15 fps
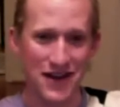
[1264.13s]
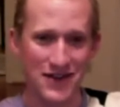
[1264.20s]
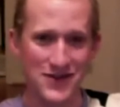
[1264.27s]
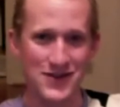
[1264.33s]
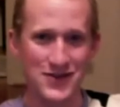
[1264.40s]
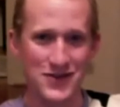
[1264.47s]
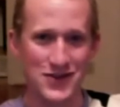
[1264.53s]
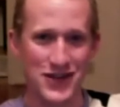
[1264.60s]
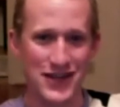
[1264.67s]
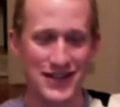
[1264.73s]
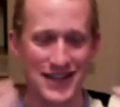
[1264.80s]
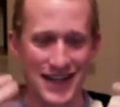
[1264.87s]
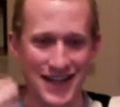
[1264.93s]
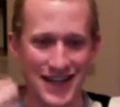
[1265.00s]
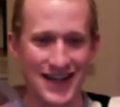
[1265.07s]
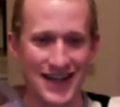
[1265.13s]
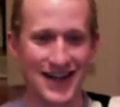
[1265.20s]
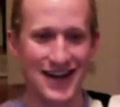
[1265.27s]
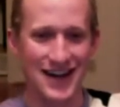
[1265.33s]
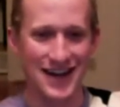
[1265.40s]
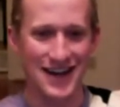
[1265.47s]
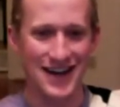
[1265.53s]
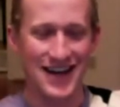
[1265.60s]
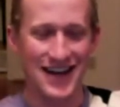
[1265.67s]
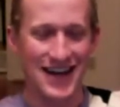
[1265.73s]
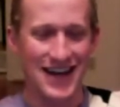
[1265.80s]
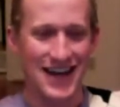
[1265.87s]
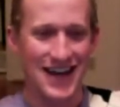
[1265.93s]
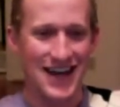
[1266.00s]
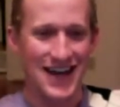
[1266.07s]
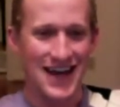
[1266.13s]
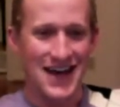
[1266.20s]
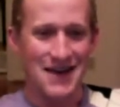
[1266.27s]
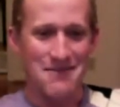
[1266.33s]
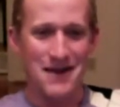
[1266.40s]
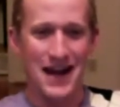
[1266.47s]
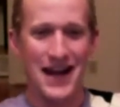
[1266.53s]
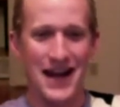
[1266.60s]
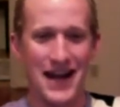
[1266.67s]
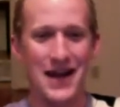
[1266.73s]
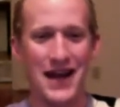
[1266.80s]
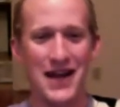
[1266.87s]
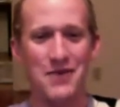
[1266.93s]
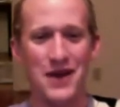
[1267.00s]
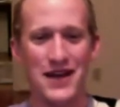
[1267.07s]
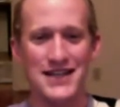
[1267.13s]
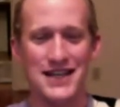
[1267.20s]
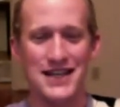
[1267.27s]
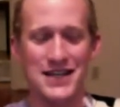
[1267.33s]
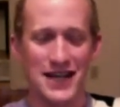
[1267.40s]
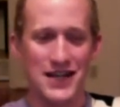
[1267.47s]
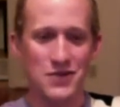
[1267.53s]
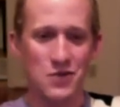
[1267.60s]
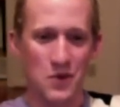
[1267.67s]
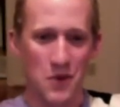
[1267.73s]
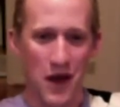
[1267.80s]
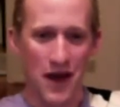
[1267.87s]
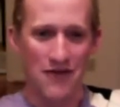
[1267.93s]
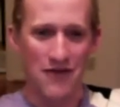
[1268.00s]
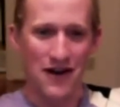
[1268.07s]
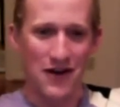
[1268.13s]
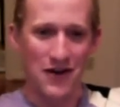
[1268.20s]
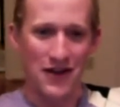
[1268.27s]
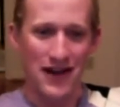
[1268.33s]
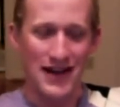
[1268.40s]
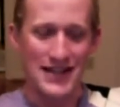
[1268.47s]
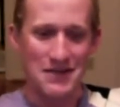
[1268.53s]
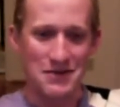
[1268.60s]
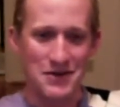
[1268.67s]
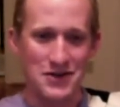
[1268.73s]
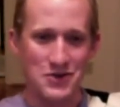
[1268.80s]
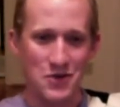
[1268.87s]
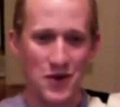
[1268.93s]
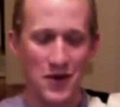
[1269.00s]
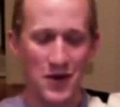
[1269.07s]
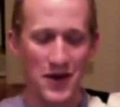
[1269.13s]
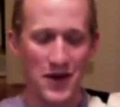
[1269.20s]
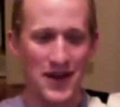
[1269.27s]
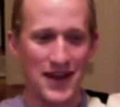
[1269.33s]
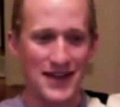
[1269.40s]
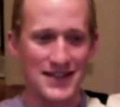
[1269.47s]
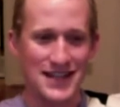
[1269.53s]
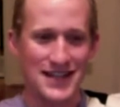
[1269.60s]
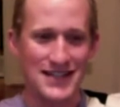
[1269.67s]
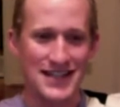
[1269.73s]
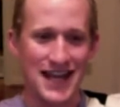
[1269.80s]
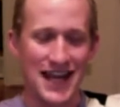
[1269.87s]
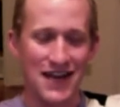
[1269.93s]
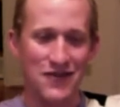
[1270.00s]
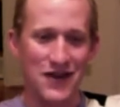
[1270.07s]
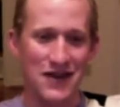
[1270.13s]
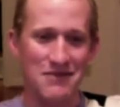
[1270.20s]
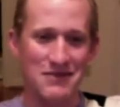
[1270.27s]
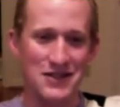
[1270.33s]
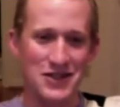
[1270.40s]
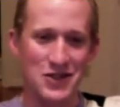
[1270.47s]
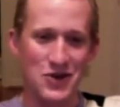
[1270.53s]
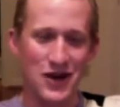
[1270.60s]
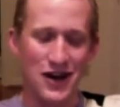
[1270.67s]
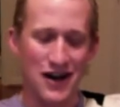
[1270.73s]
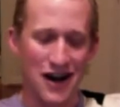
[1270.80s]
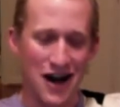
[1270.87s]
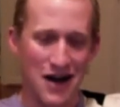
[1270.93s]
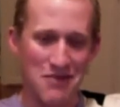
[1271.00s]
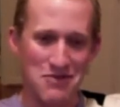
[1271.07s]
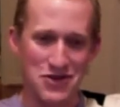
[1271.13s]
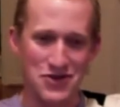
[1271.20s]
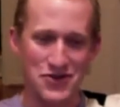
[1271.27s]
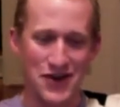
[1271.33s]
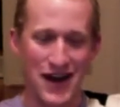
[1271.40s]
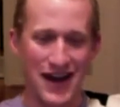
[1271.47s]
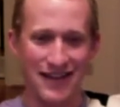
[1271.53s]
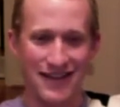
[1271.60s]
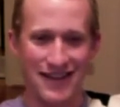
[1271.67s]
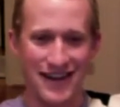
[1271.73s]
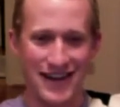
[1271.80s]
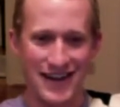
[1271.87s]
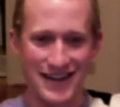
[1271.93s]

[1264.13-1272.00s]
soon, Jesse. But anyways, he's won Wildflower the last couple of years. What do you think it's going to take for him to do Auburn Triathlon?